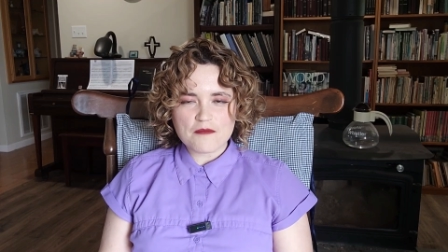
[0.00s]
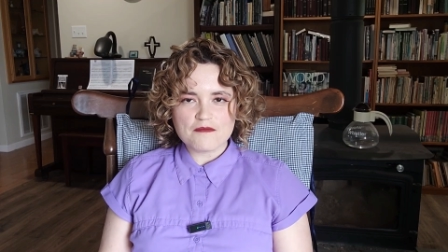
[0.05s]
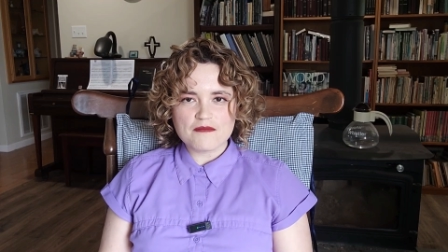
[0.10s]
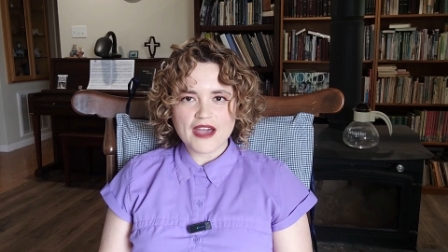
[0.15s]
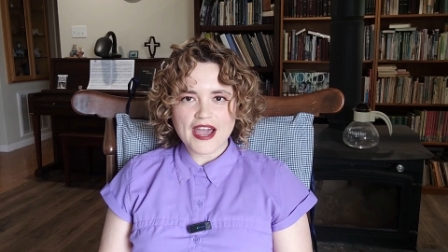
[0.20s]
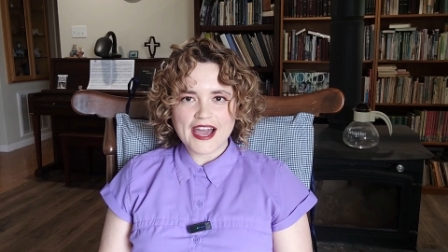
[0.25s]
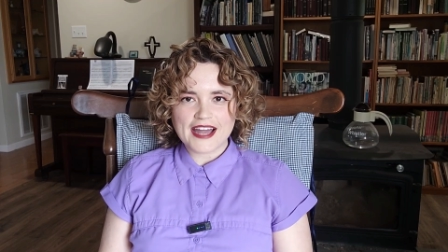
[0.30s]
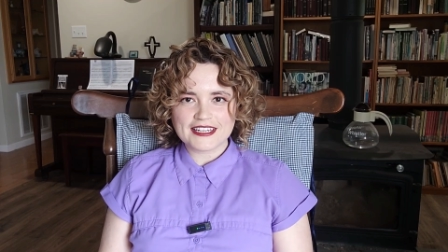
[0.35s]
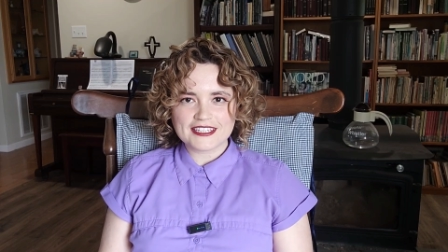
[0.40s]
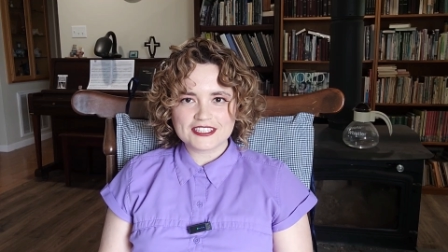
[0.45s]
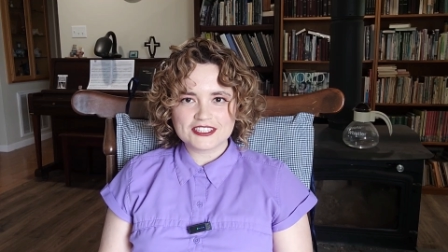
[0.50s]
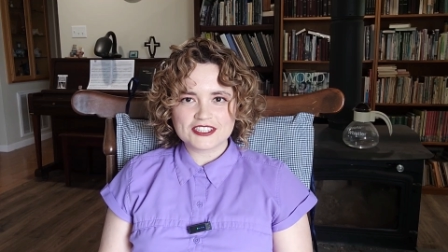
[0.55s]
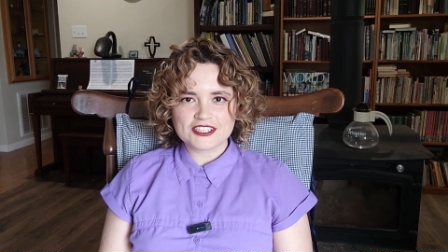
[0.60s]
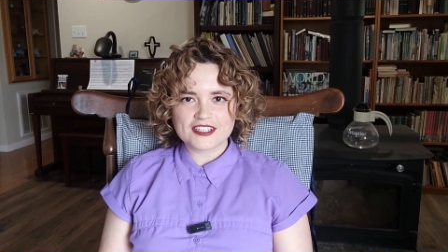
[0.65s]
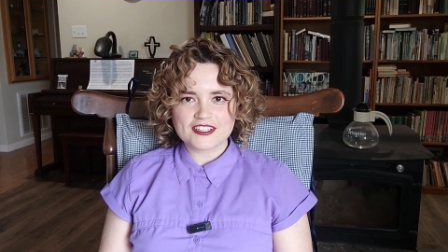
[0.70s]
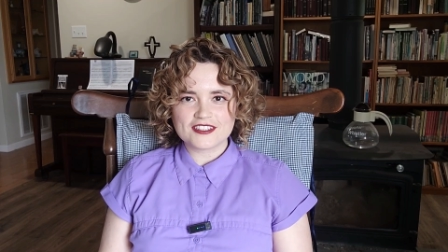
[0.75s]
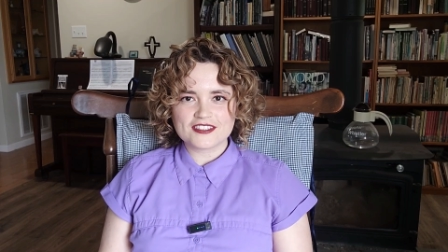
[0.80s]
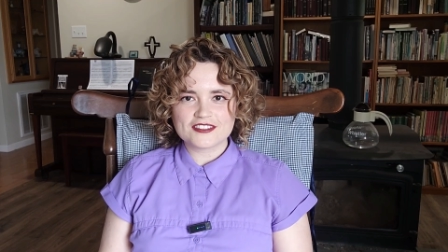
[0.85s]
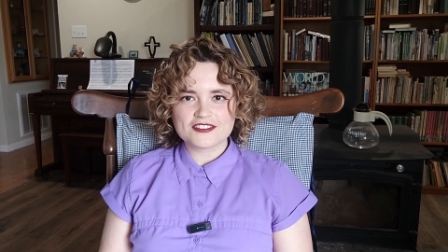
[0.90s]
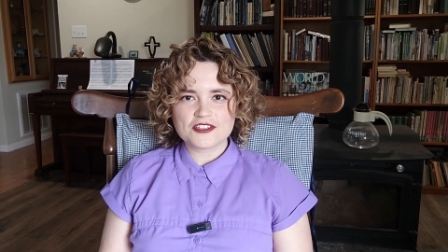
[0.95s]

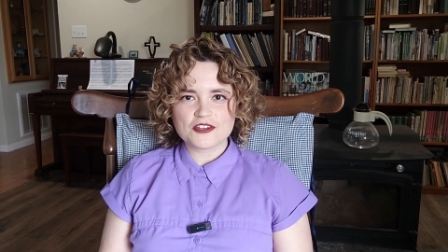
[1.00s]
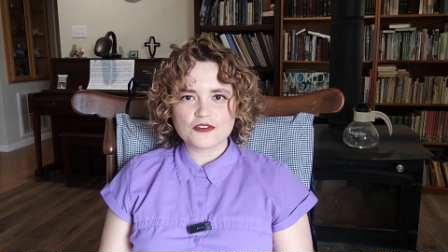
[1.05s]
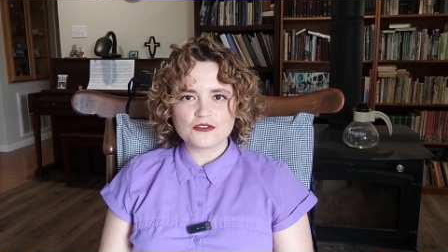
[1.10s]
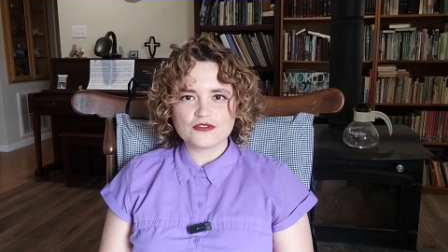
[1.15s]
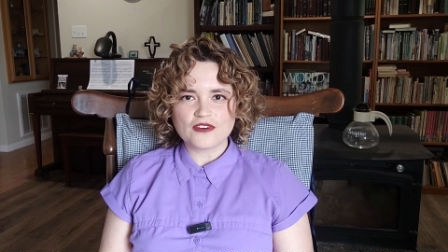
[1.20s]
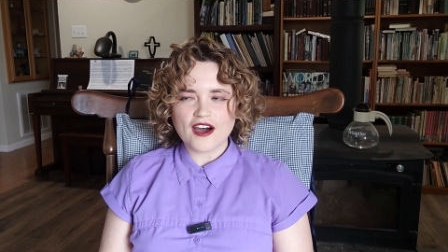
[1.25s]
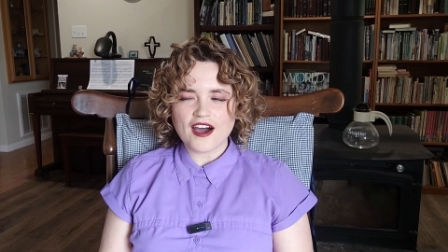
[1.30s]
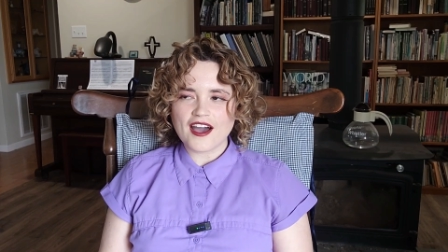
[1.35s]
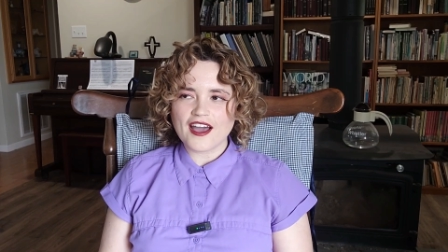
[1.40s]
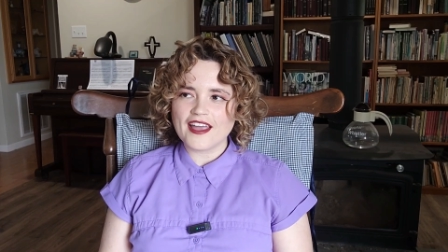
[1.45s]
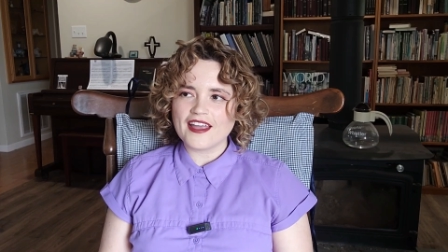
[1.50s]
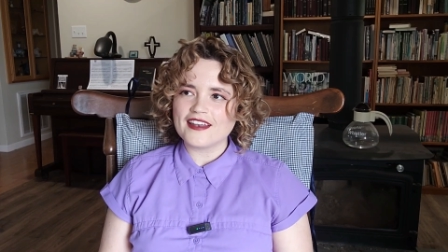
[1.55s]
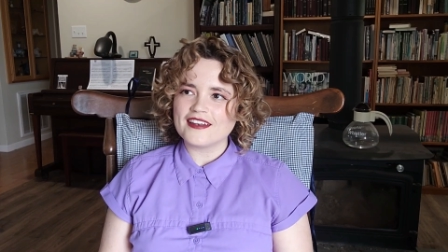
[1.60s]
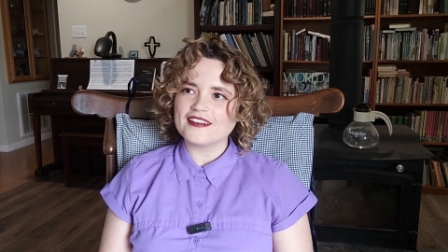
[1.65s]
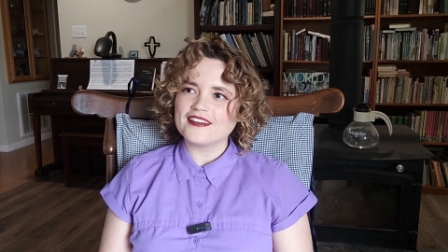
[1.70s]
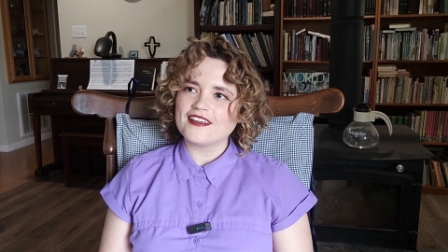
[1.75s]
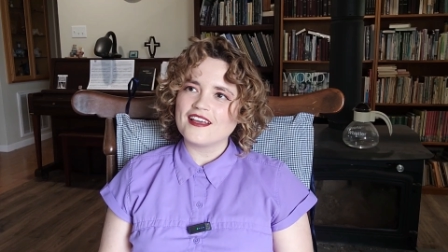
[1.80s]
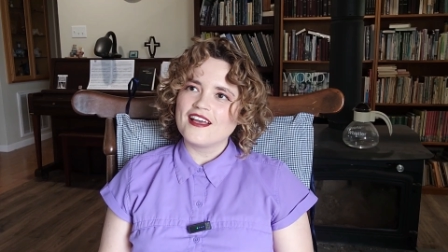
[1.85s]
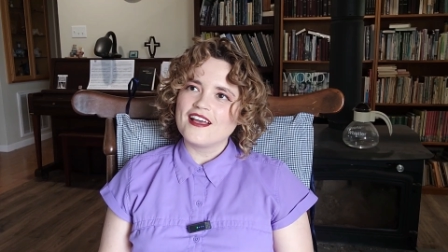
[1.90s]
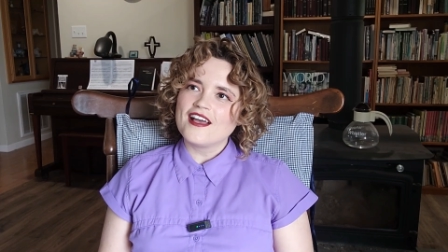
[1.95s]
manages to
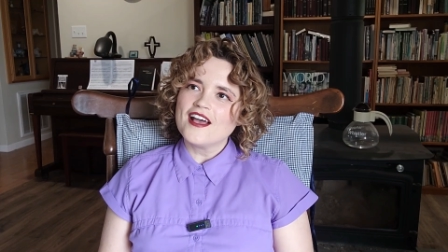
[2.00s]
find